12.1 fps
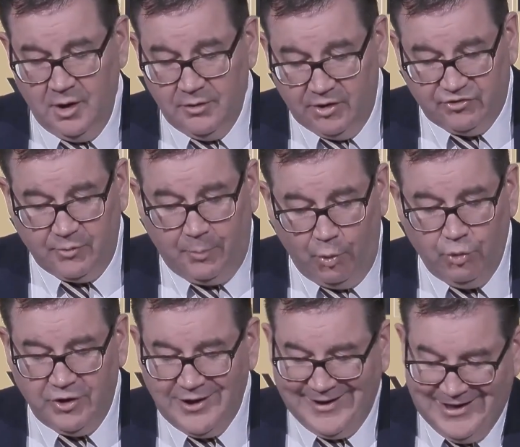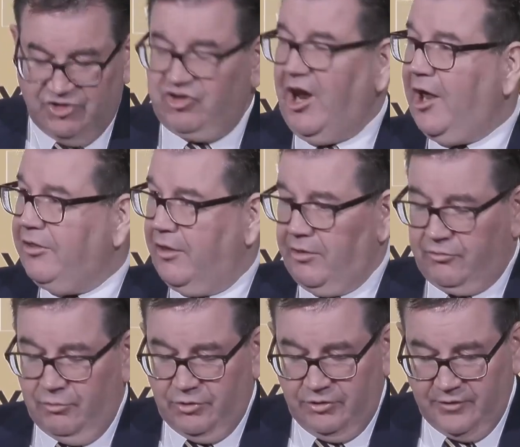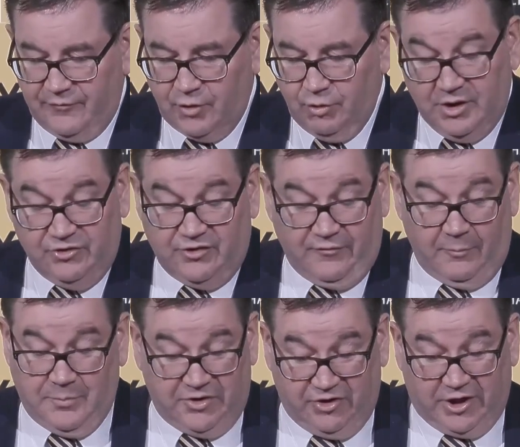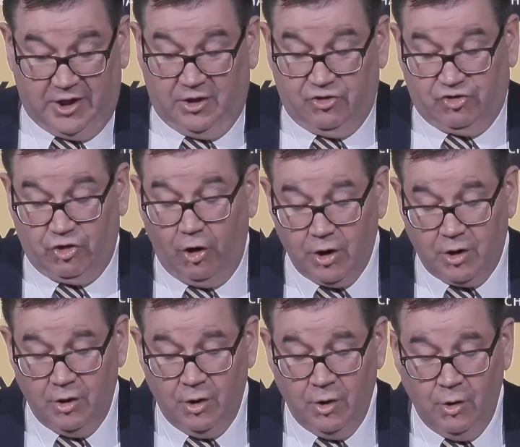that supporting each other through the difficulties of a particular shock